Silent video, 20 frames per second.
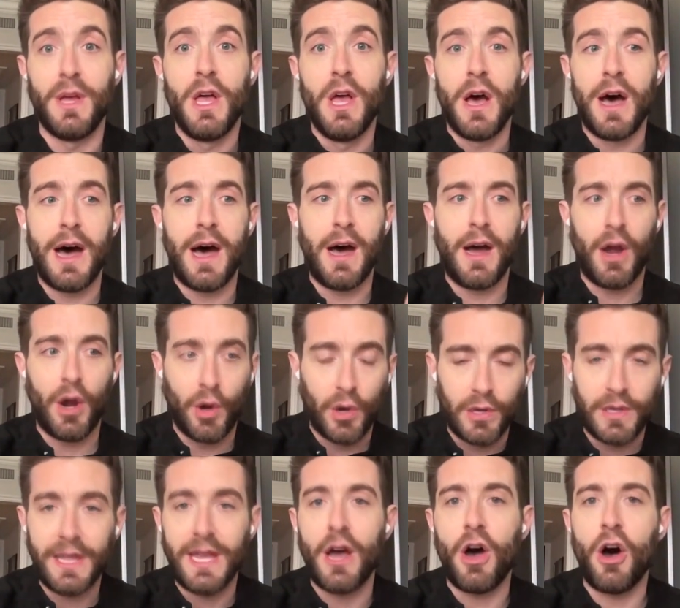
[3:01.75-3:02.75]
uh,
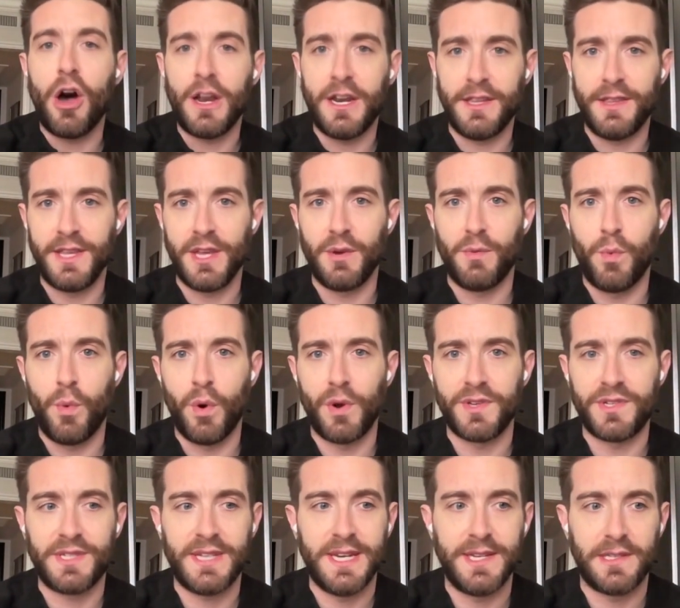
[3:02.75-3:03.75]
early on in the
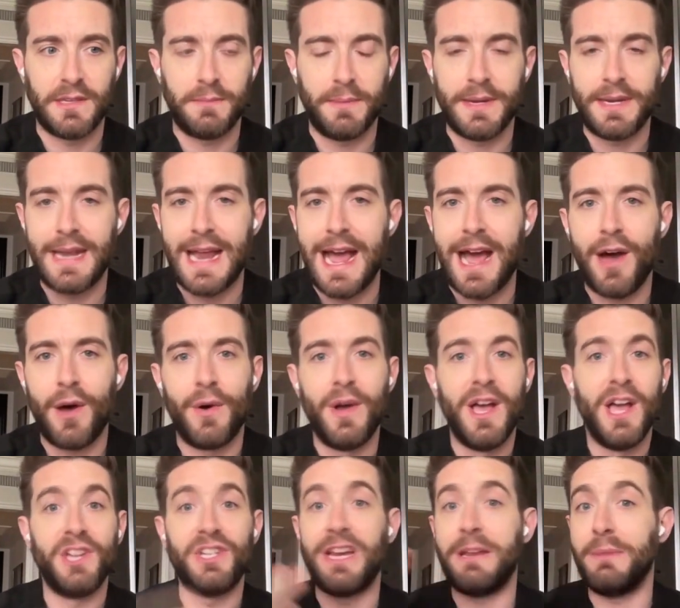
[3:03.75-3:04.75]
award season, but now
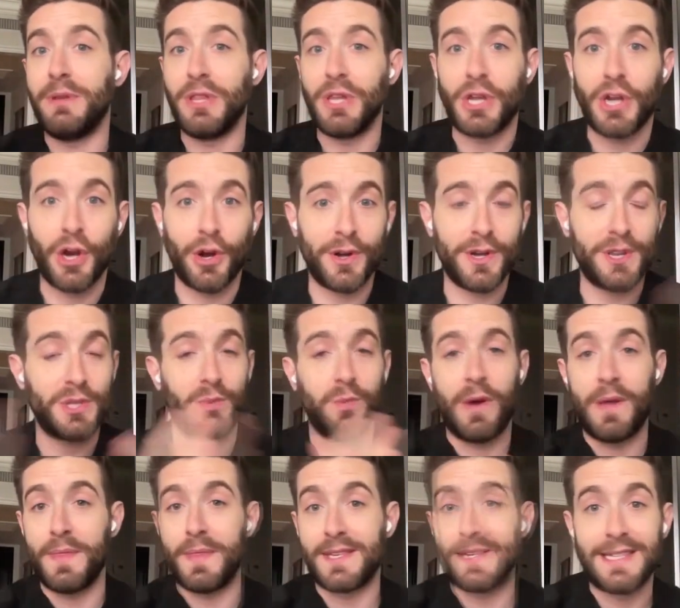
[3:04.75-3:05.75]
Jamie Lee Curtis
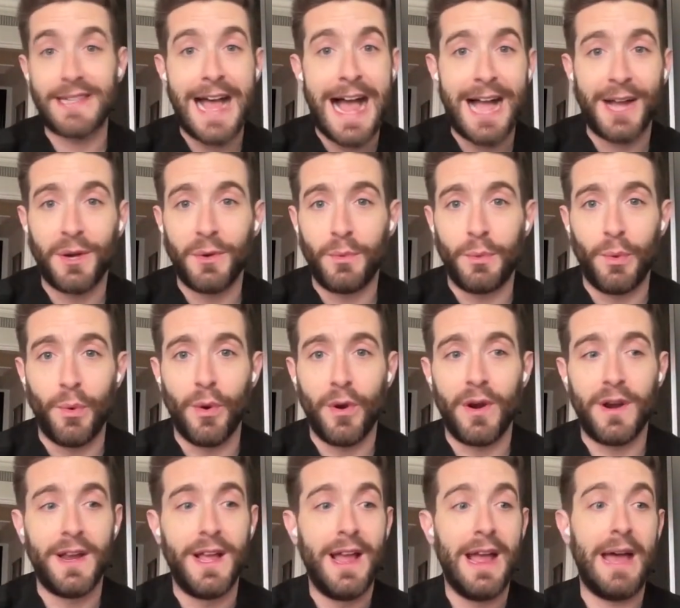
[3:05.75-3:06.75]
won the SAG
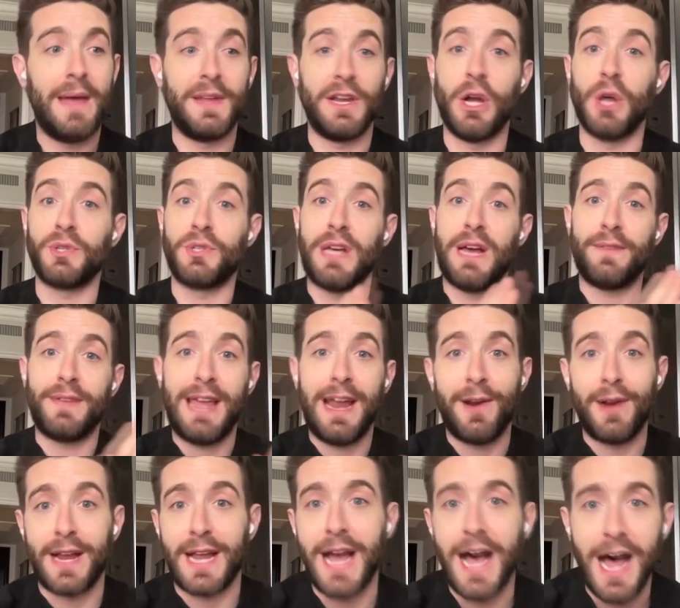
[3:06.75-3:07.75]
award, and you also have
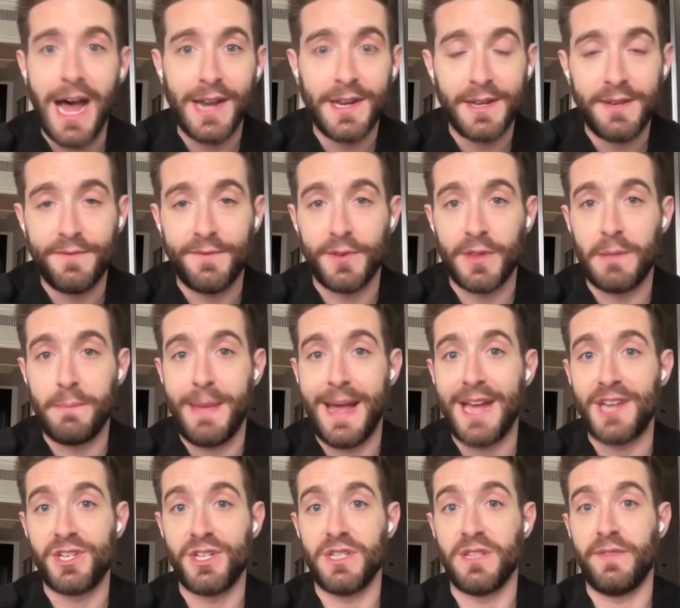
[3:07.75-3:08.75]
Kerry Condon for the
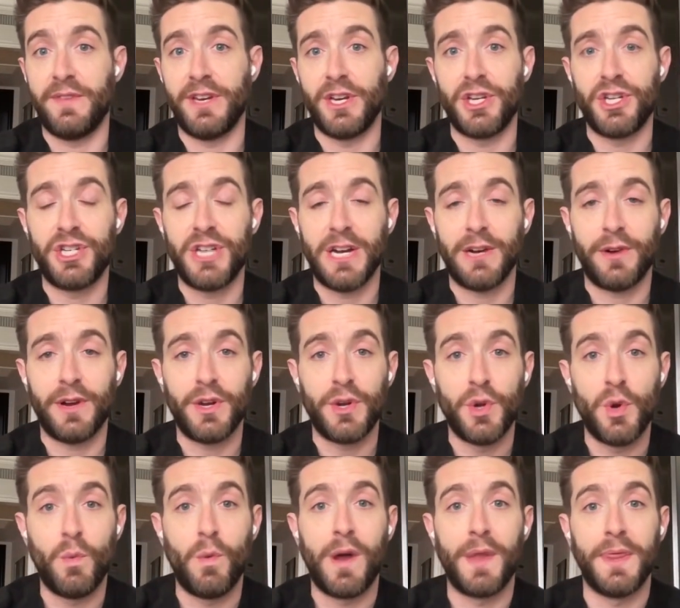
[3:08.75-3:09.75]
Banshees of Inisherin,
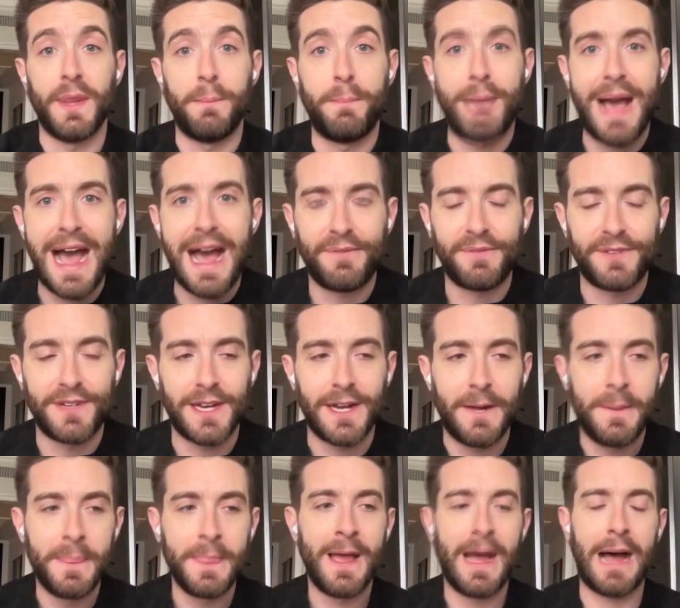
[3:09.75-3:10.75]
who won the BAFTA.